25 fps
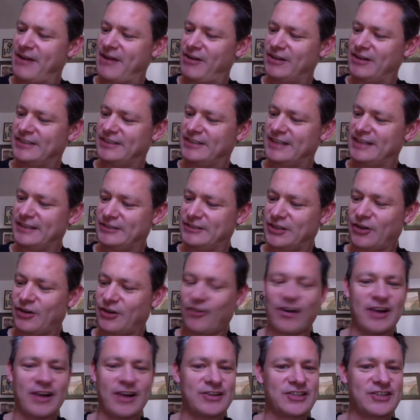del
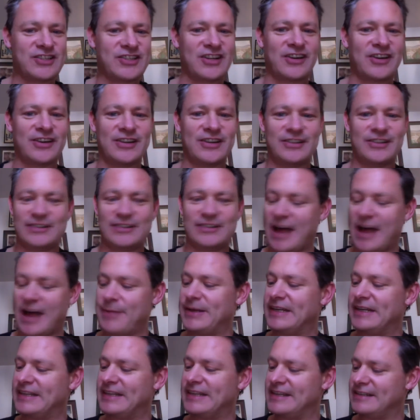Toro style. I
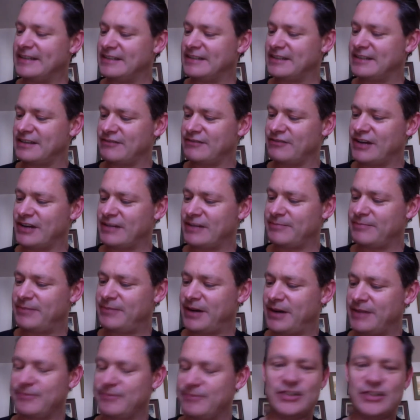mean, it's written
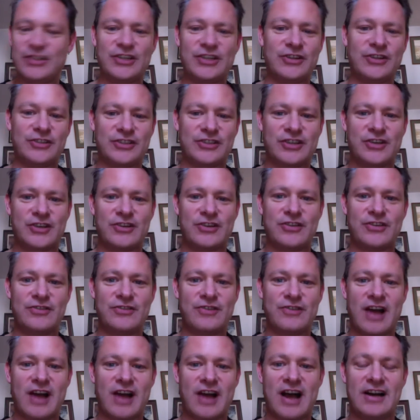by Munoz,
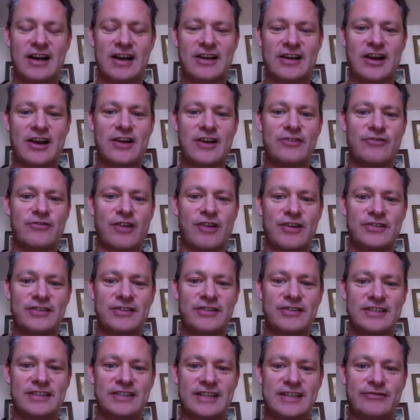who
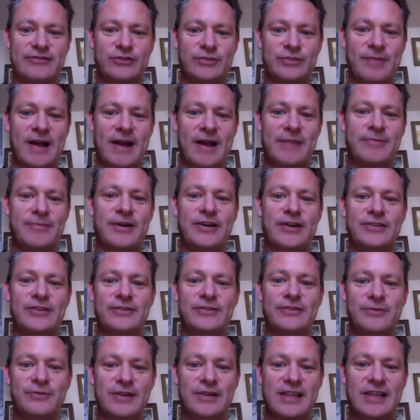co-wrote The Devil's
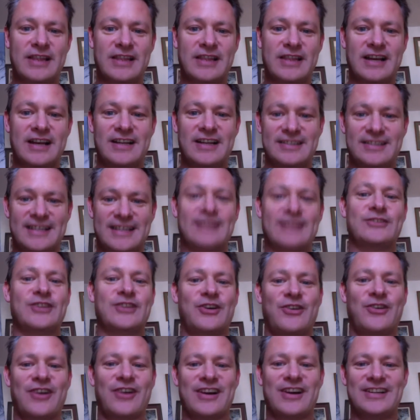Backbone with del
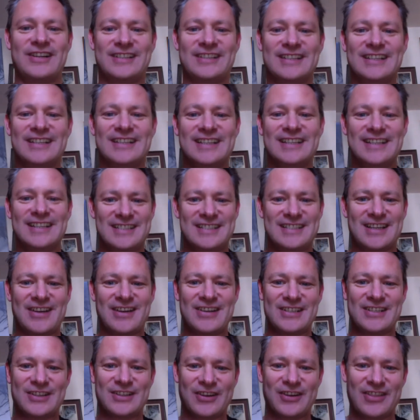Toro. So
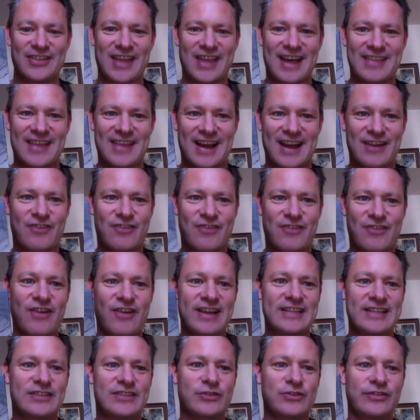it's got that
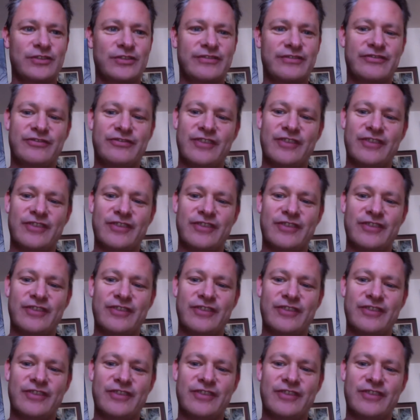great sort of